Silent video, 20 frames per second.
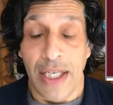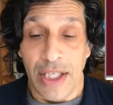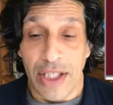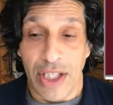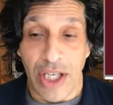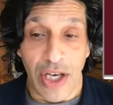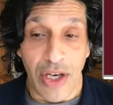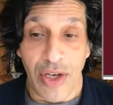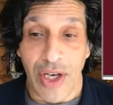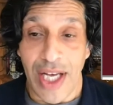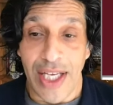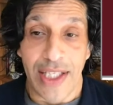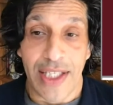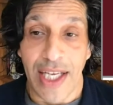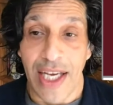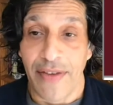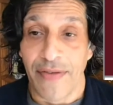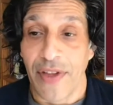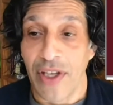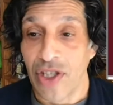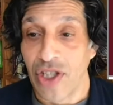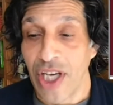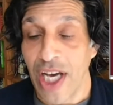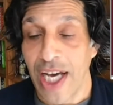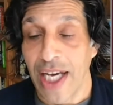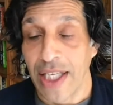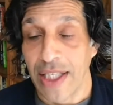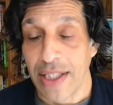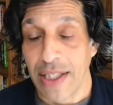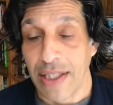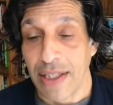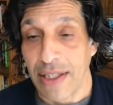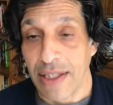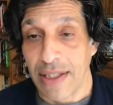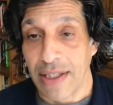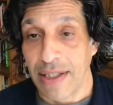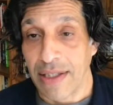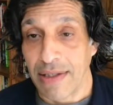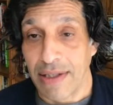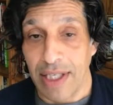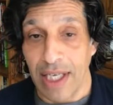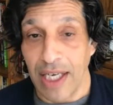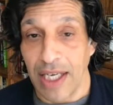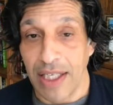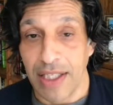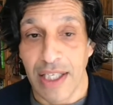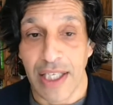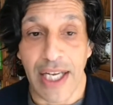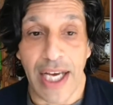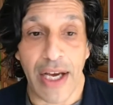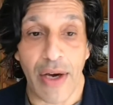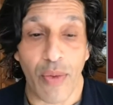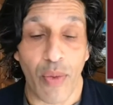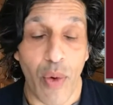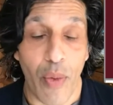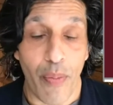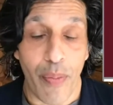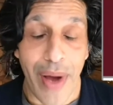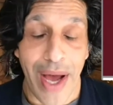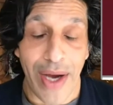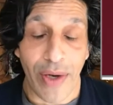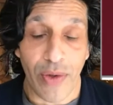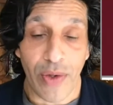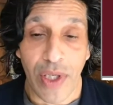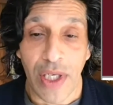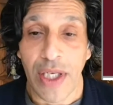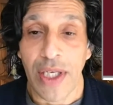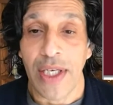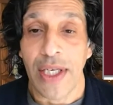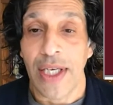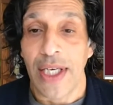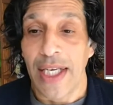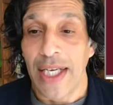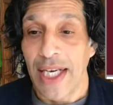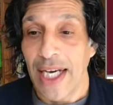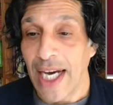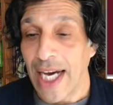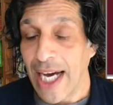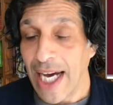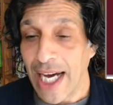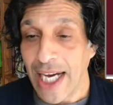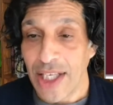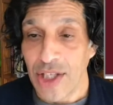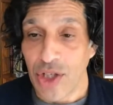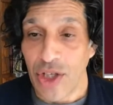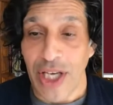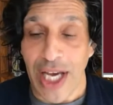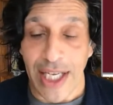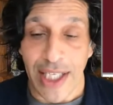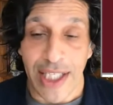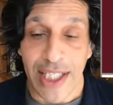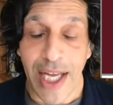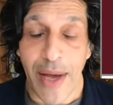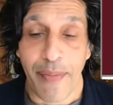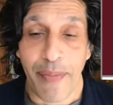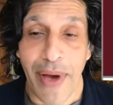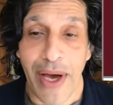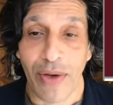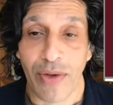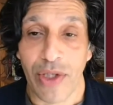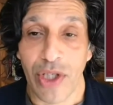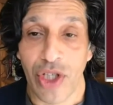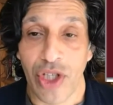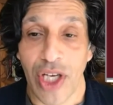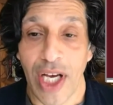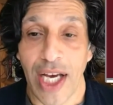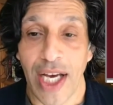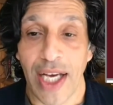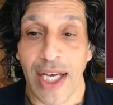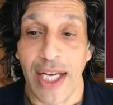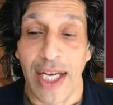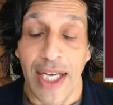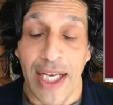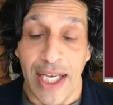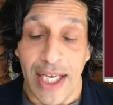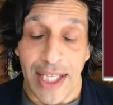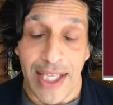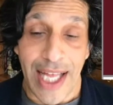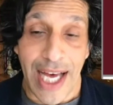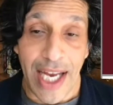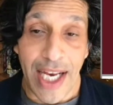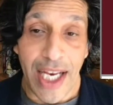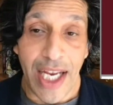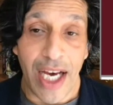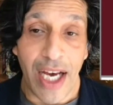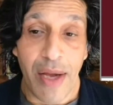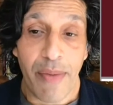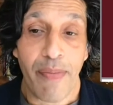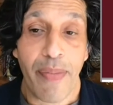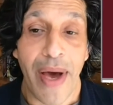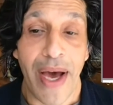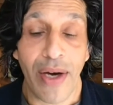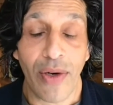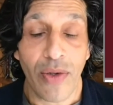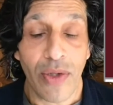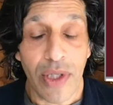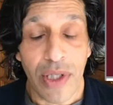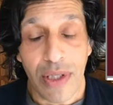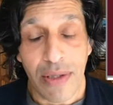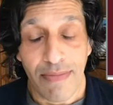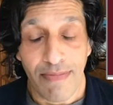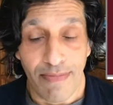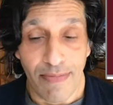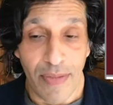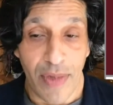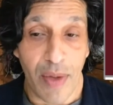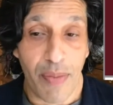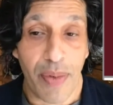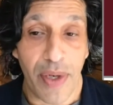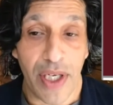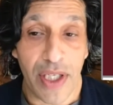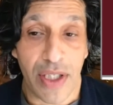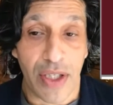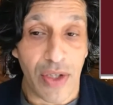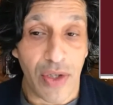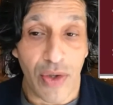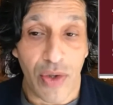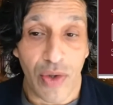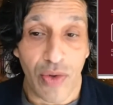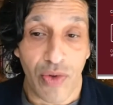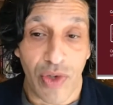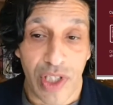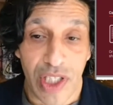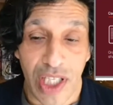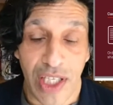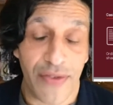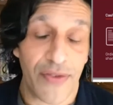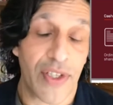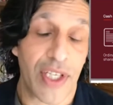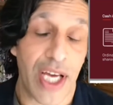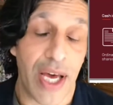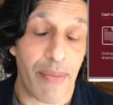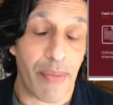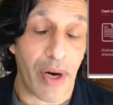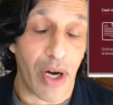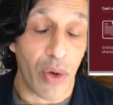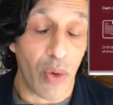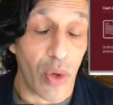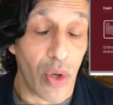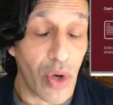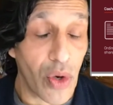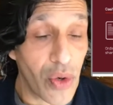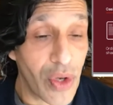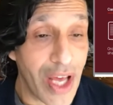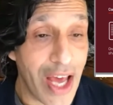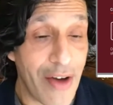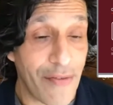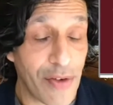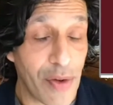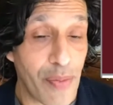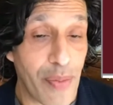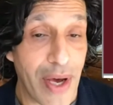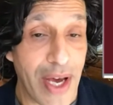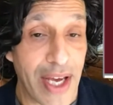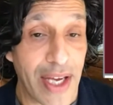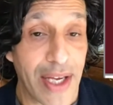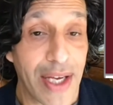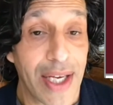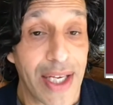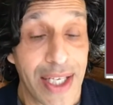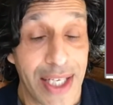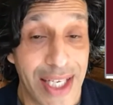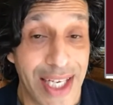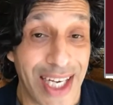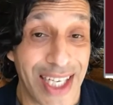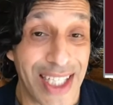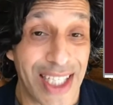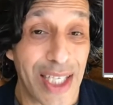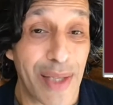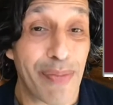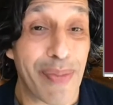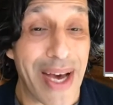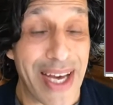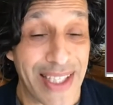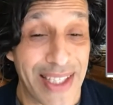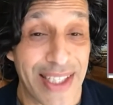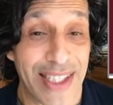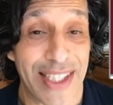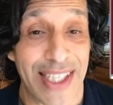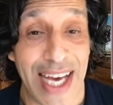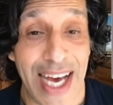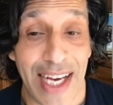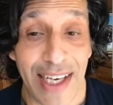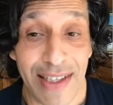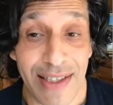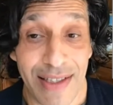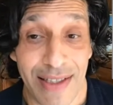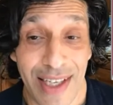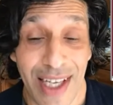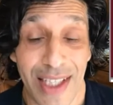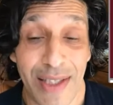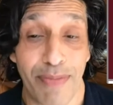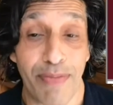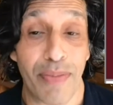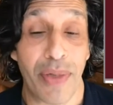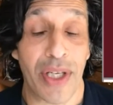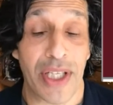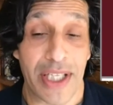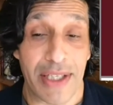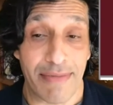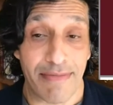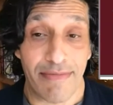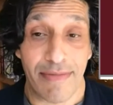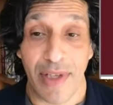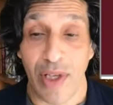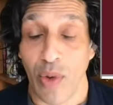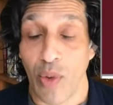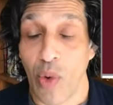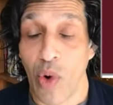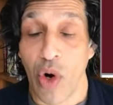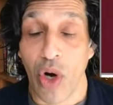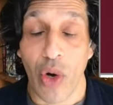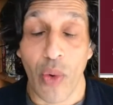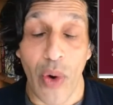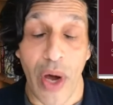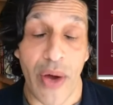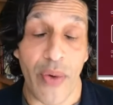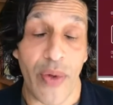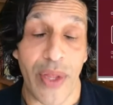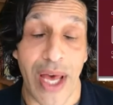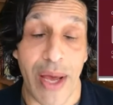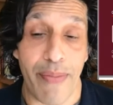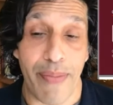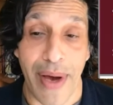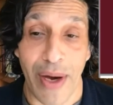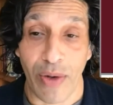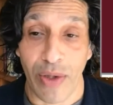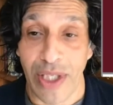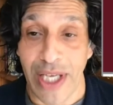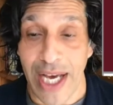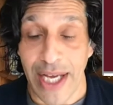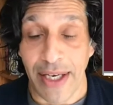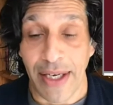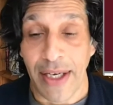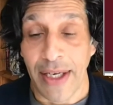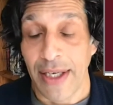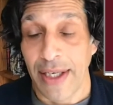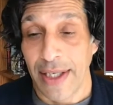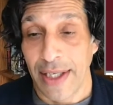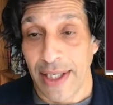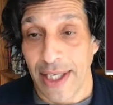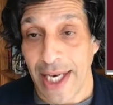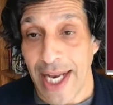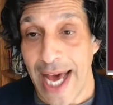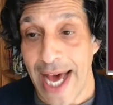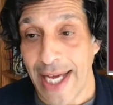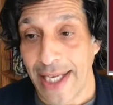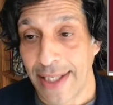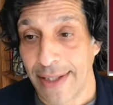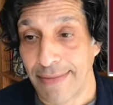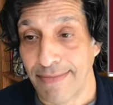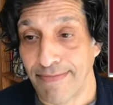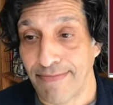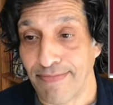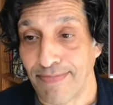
So let's say if the shares start today at £1 and you get £10 a share, that £9, the person who receives the EMI will only have to pay 90 pence tax. That's brilliant. They'll walk away with £8.10 net.